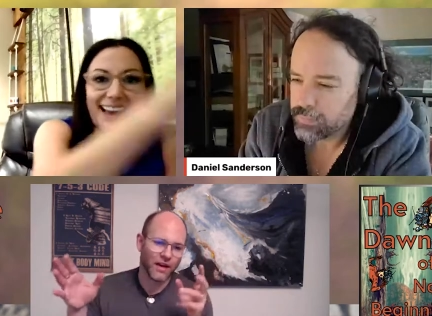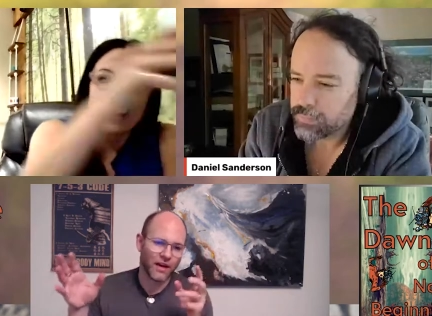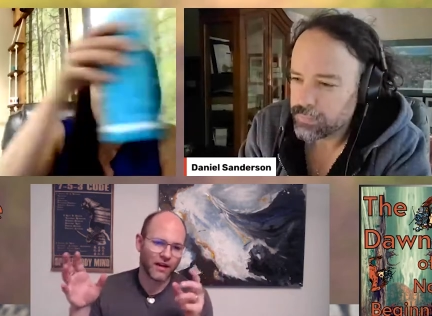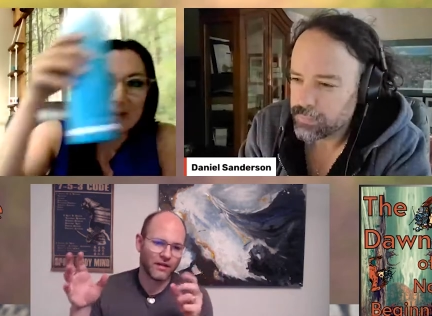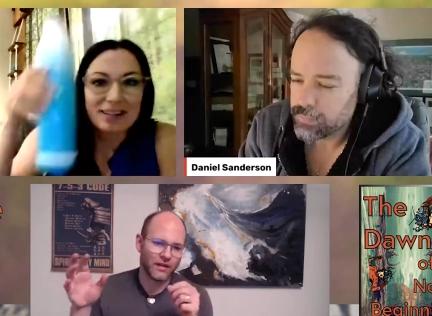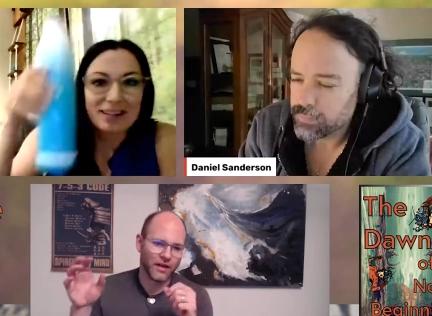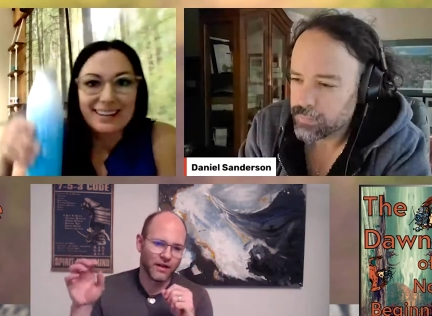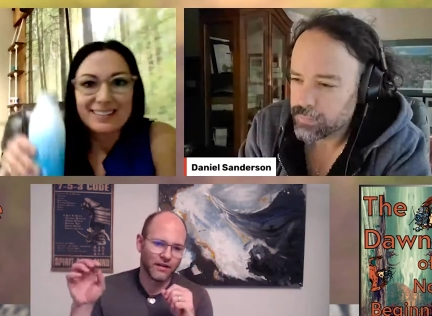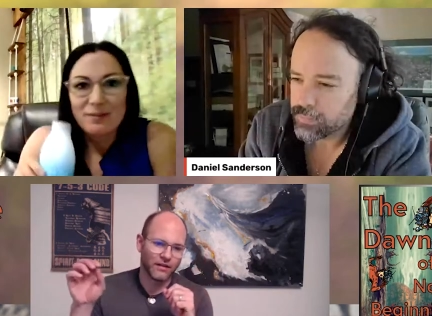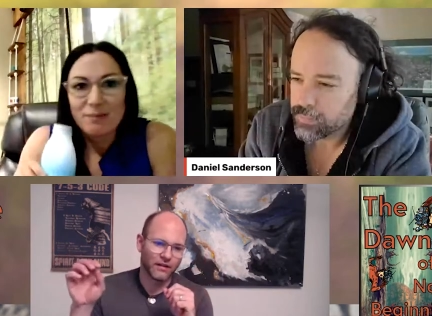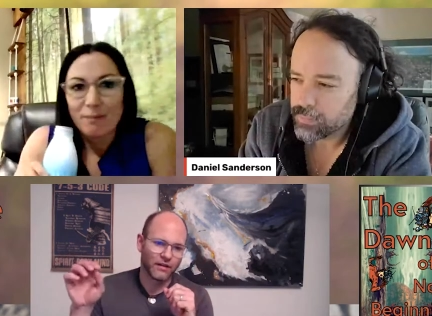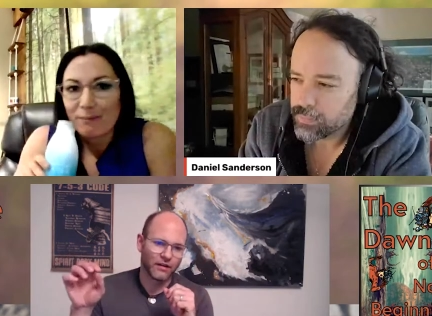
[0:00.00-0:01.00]
Speaker 1: That's what
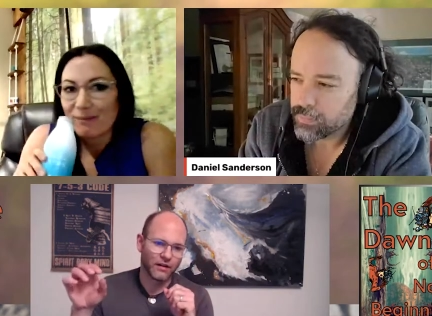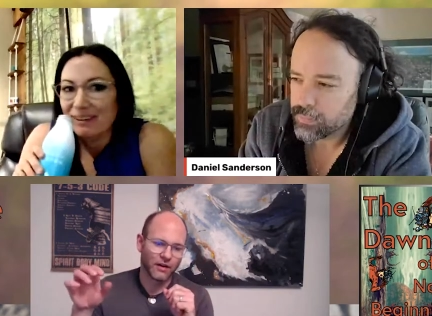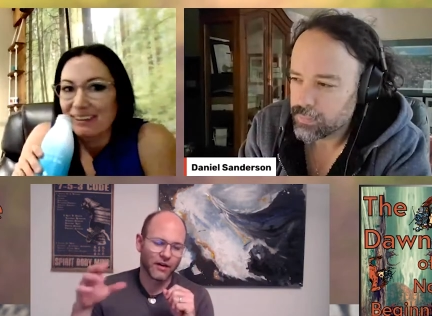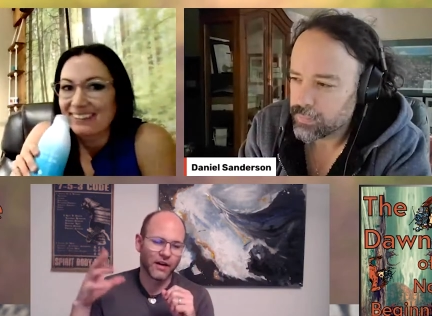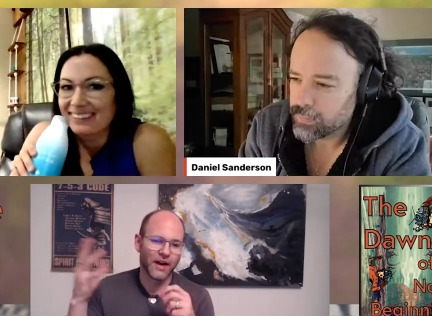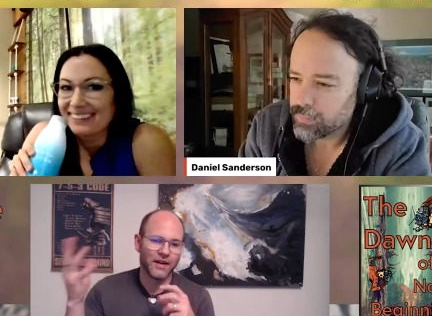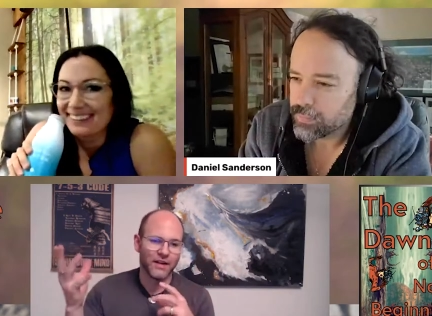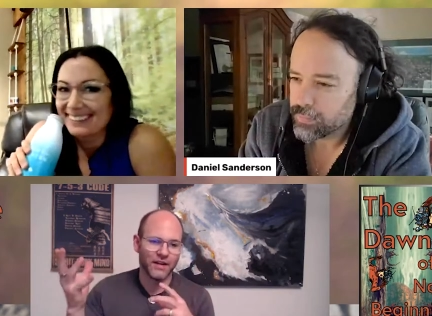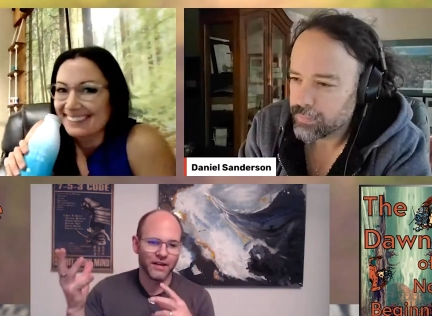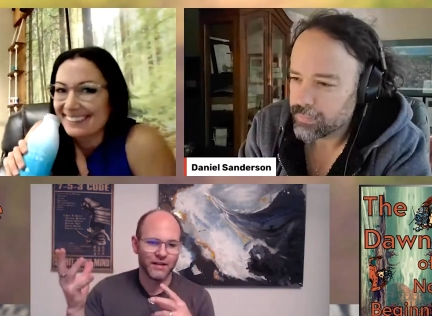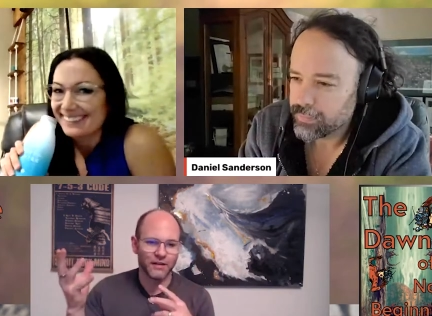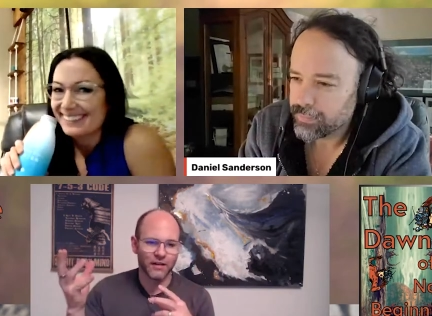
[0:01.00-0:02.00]
does. Her
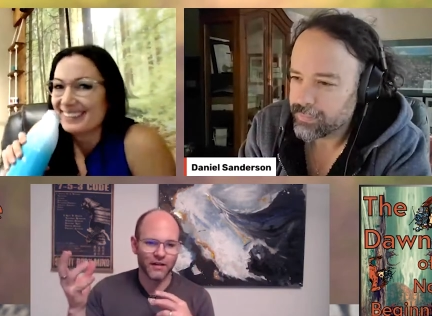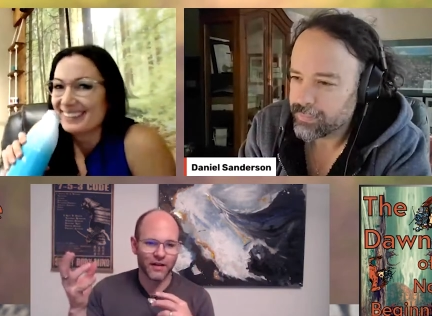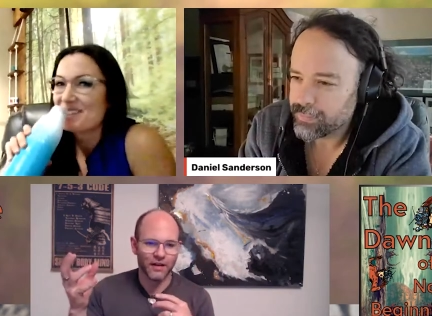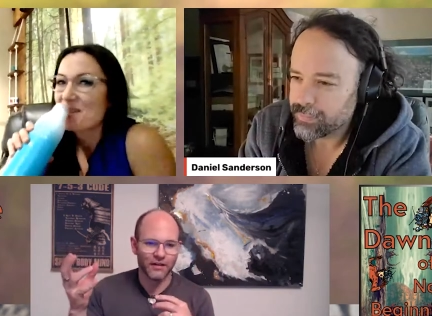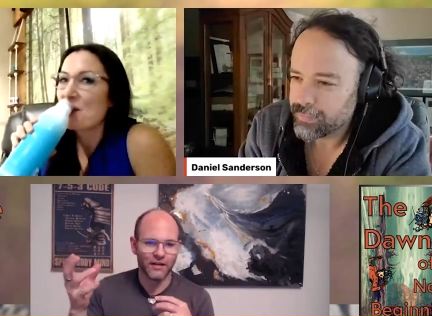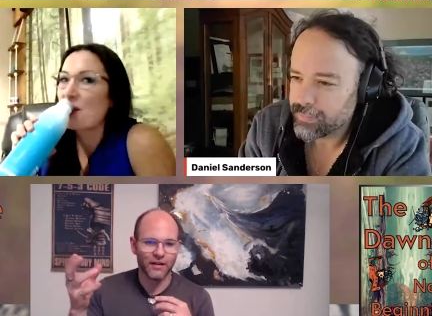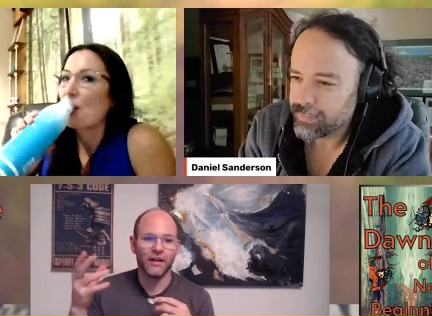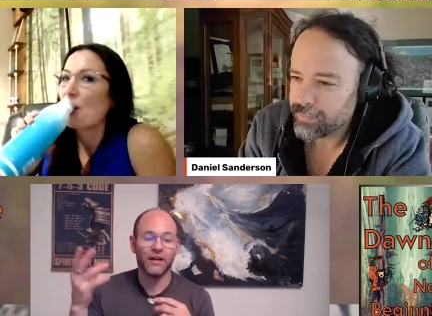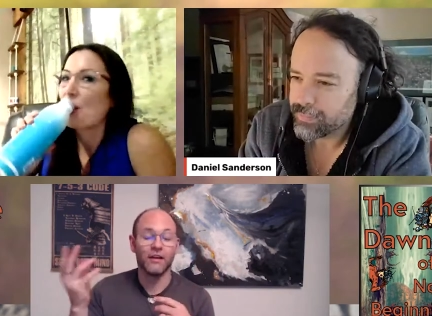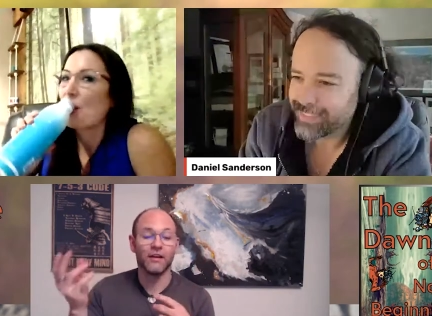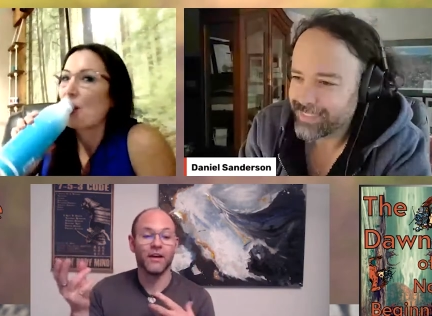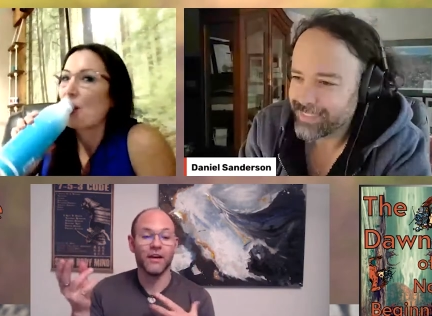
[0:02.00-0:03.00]
ideas and
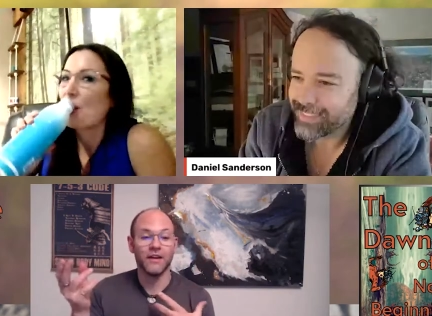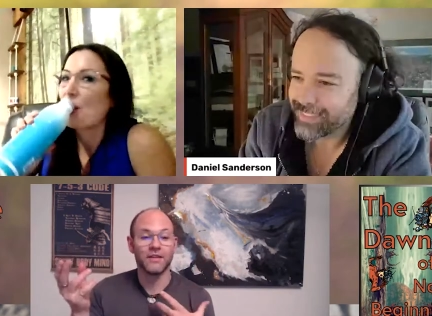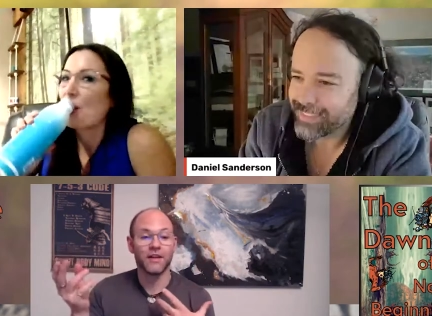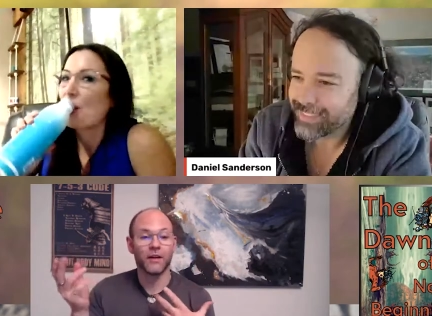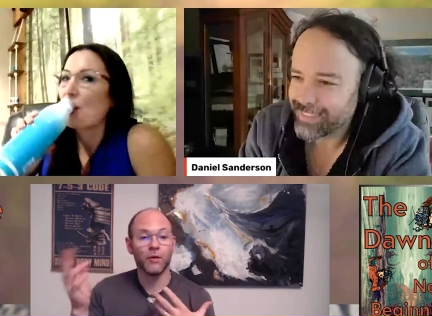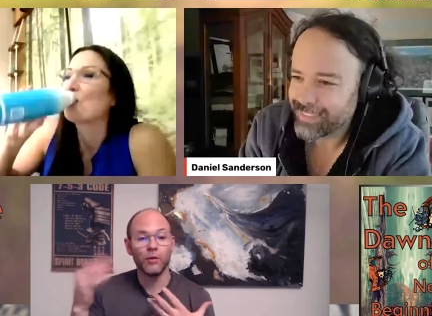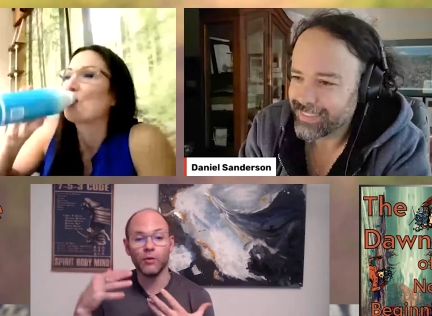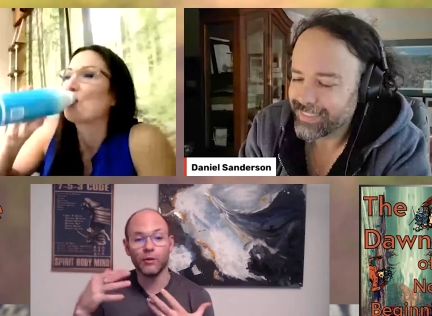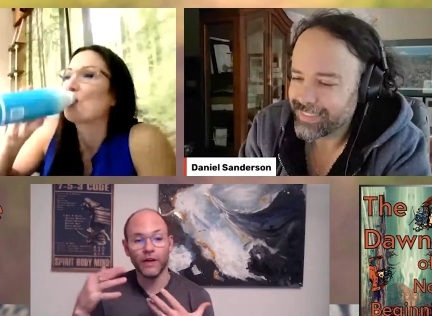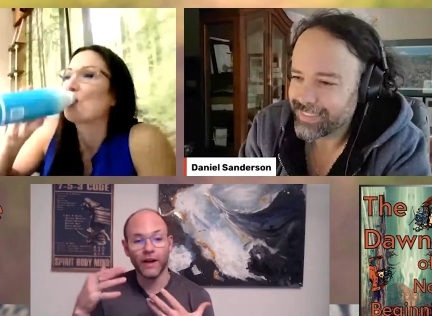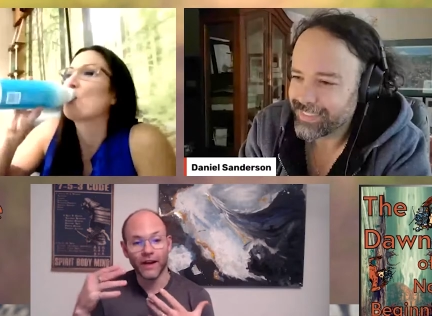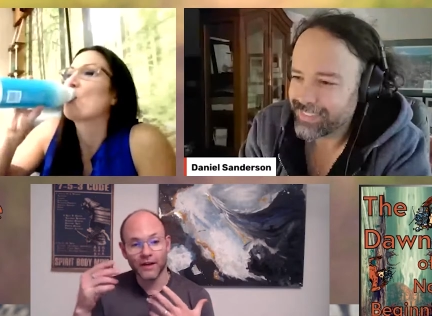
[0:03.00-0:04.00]
her ideas like,
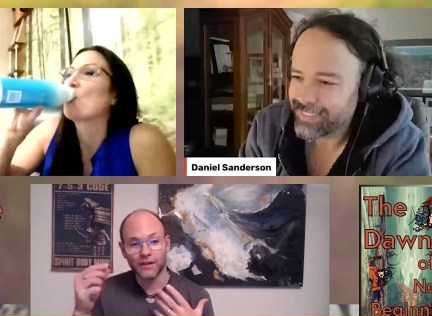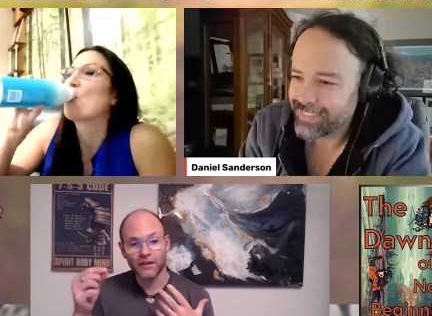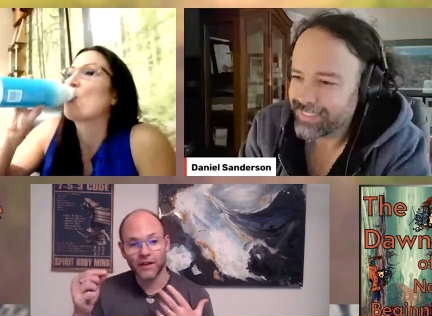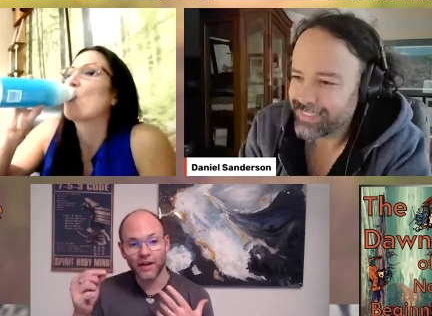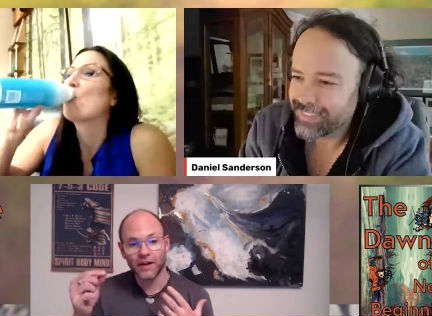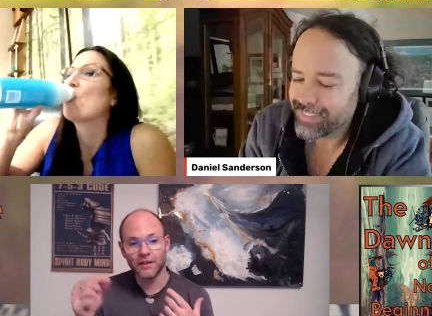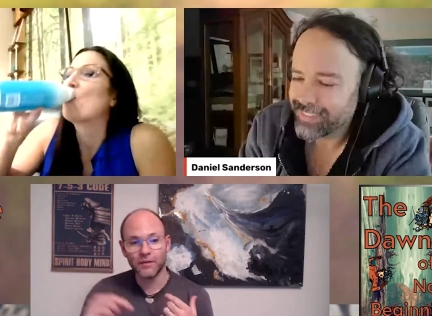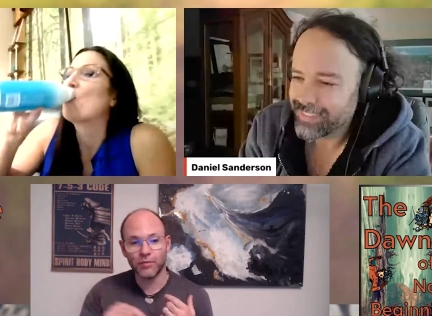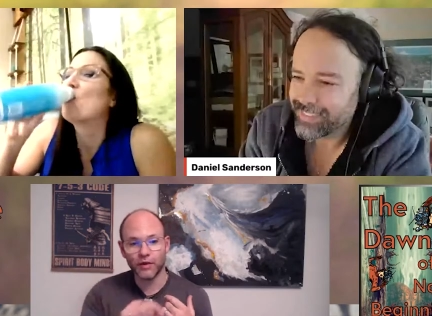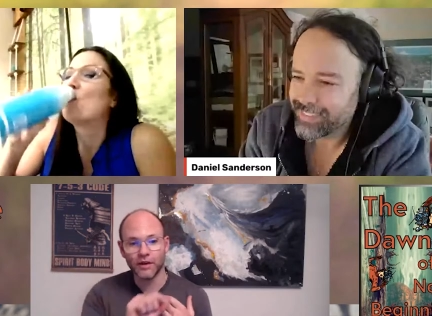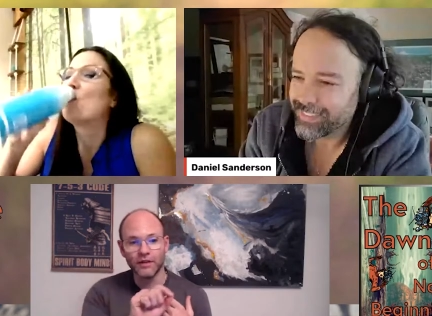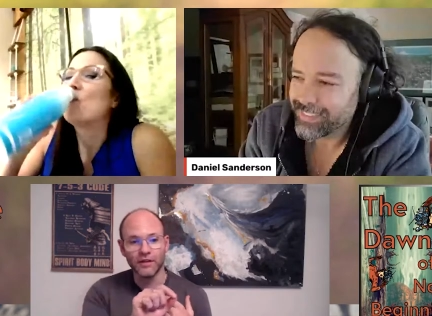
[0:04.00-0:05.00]
ooh, that actually I
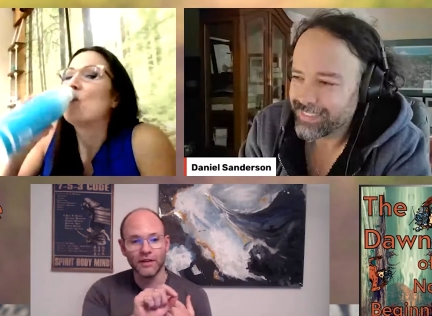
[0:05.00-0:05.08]
should put a